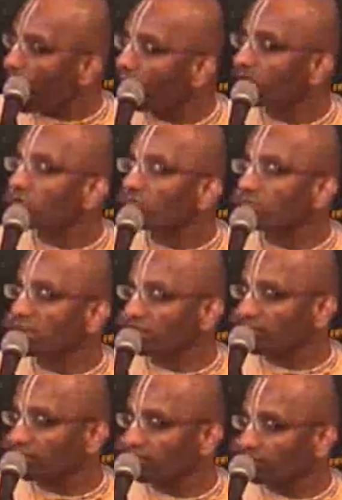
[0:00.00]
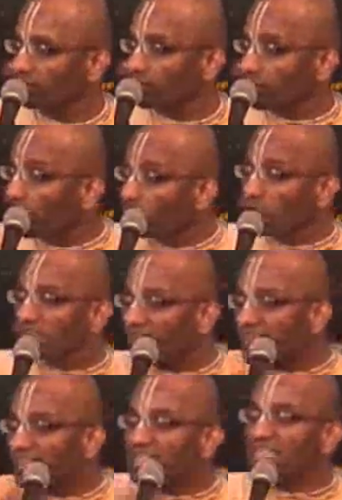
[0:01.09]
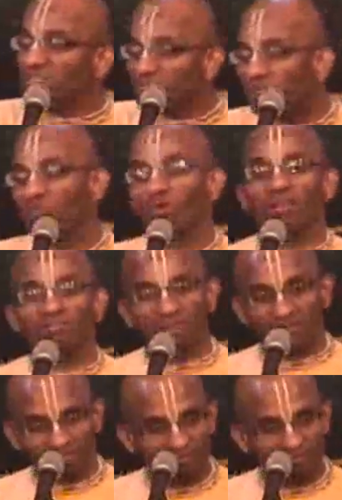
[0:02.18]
part of me which exists forever.